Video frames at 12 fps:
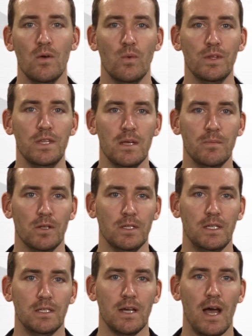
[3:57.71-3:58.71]
with the
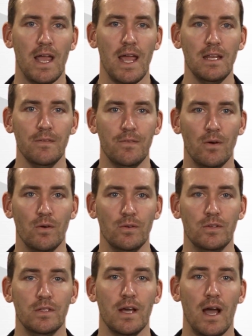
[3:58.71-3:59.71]
ability to tie any
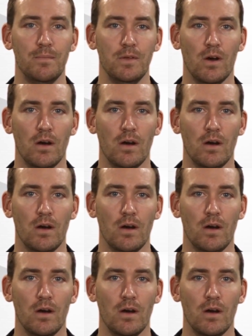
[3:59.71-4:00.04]
phone to the IP